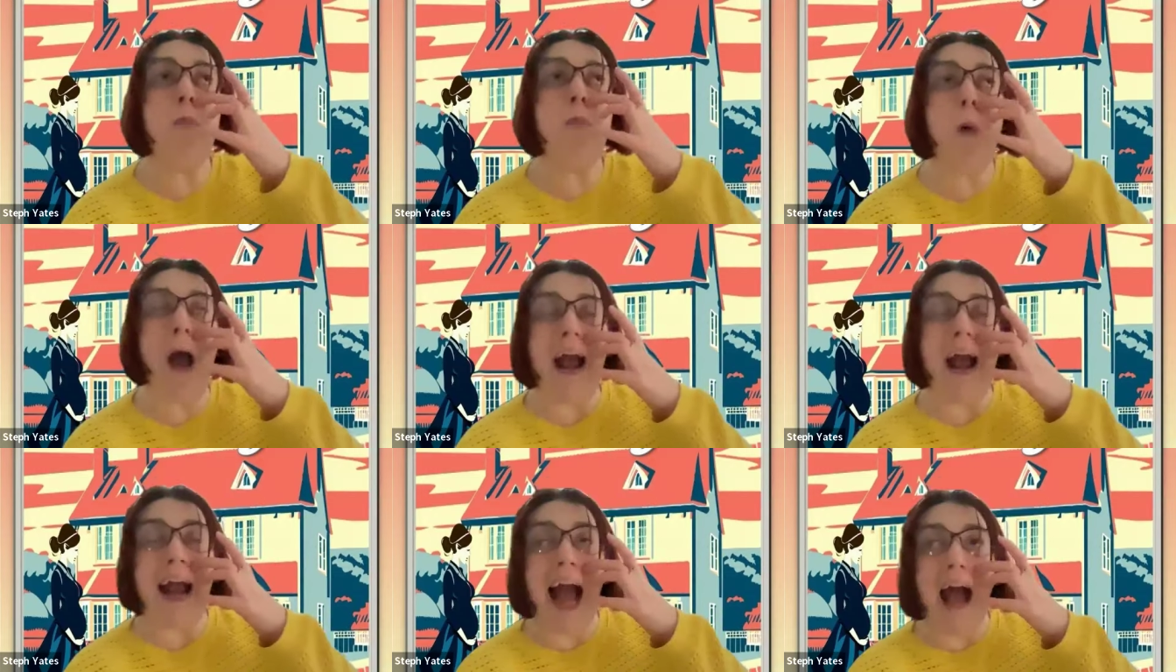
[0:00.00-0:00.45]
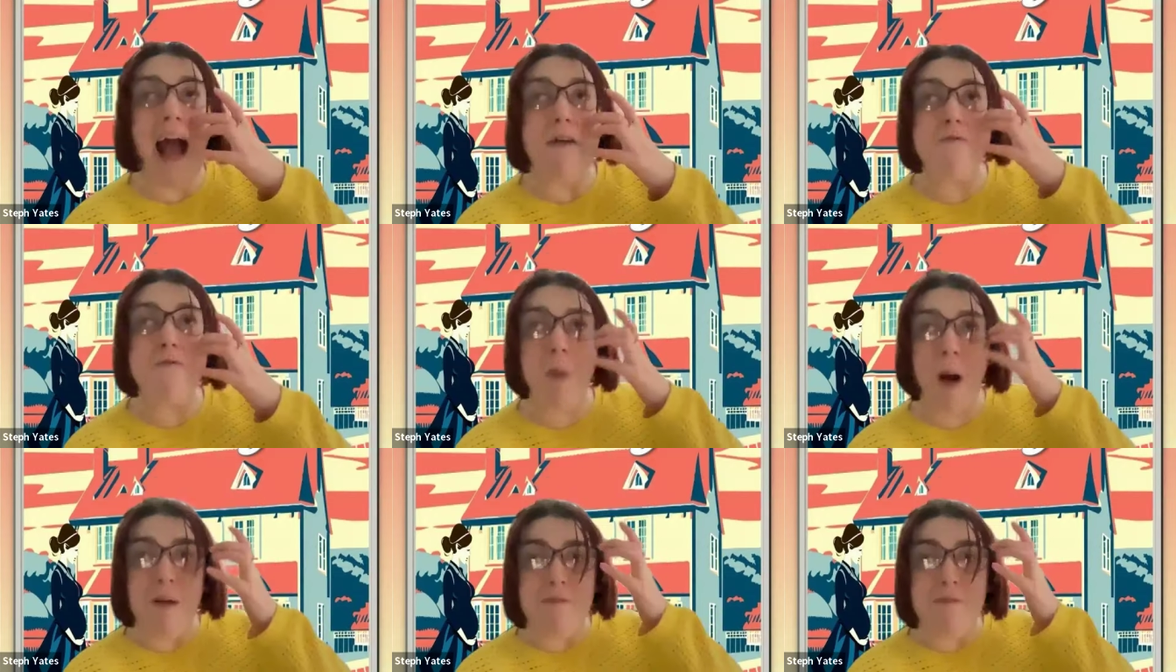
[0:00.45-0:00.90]
when, I,
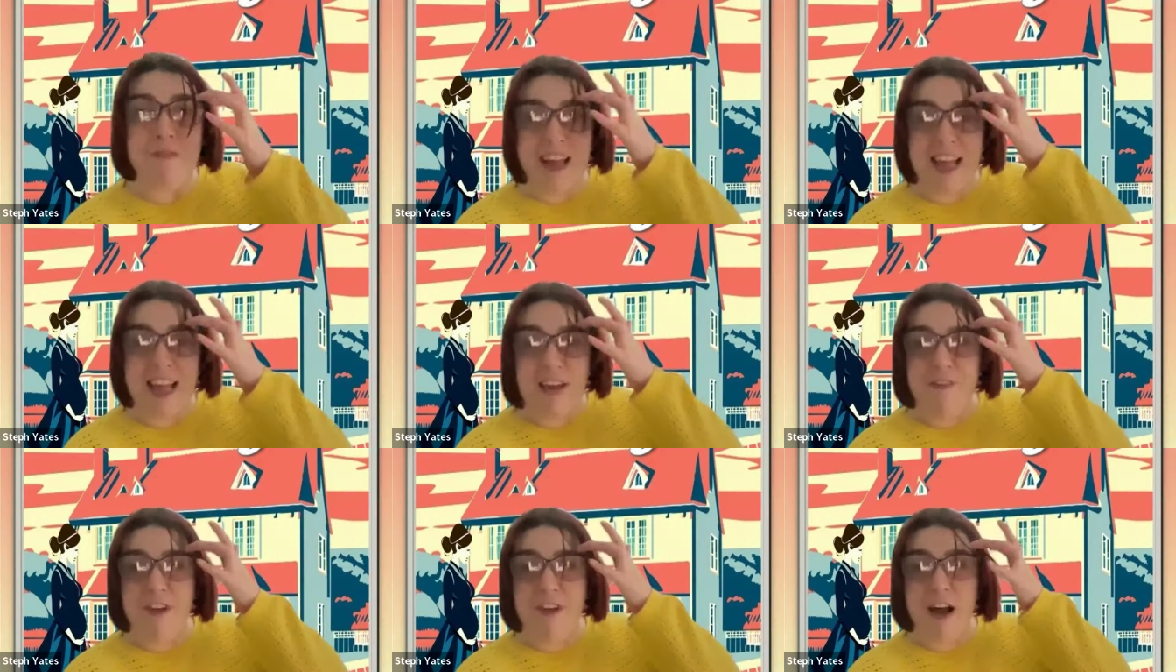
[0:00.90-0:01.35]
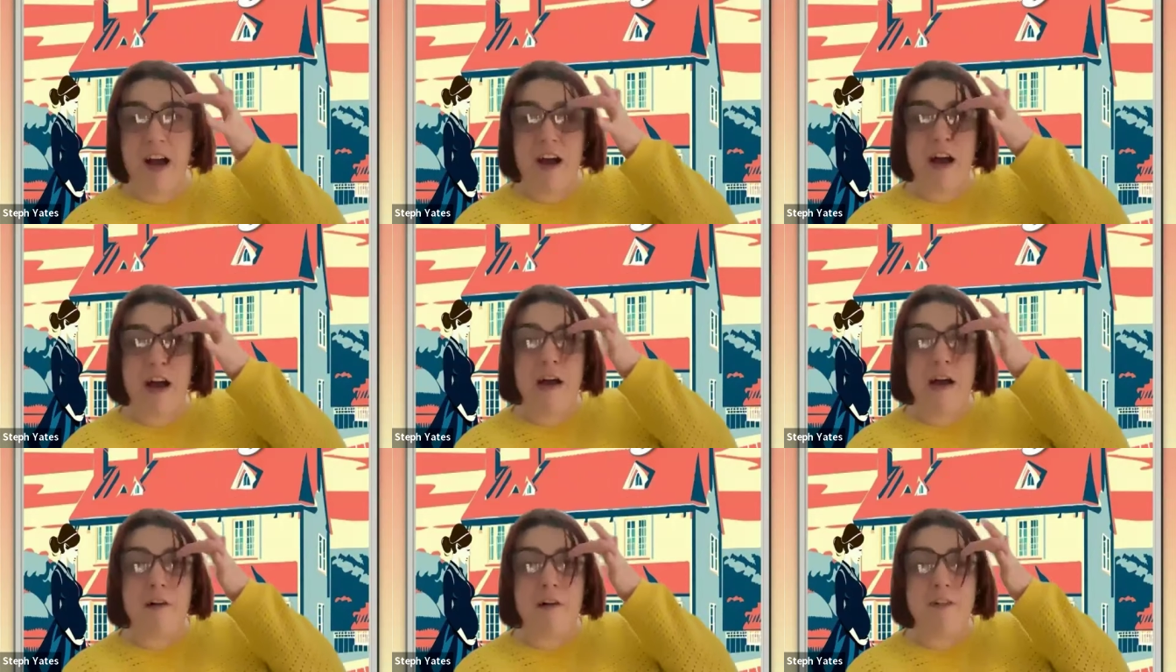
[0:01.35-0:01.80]
when this
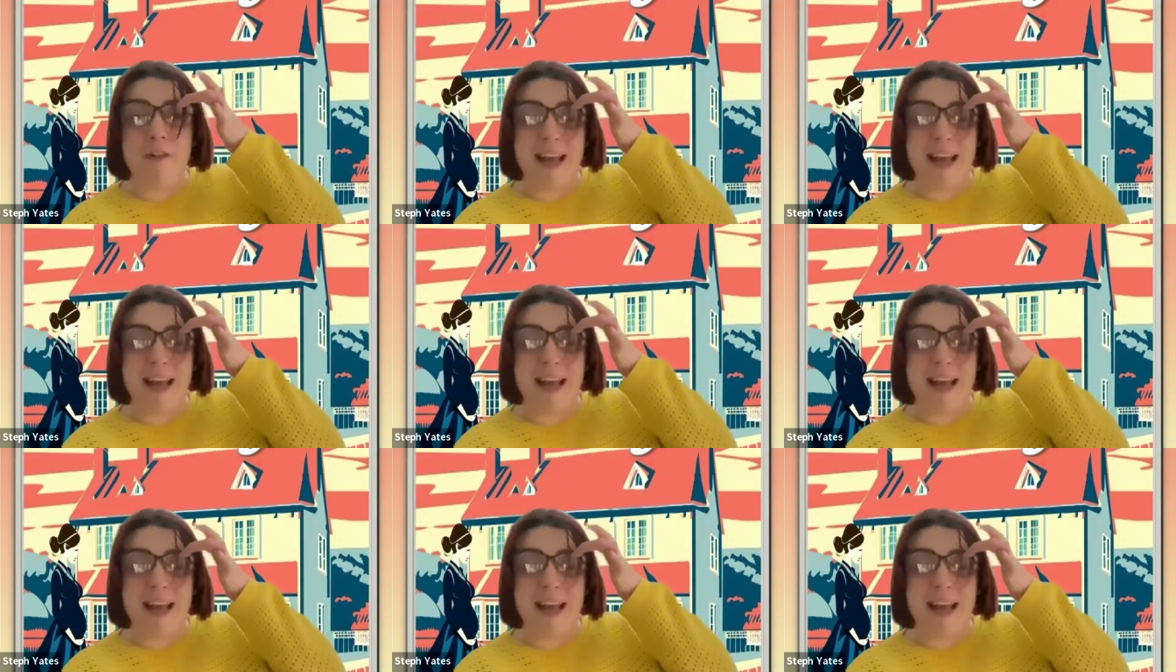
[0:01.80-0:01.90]
uh,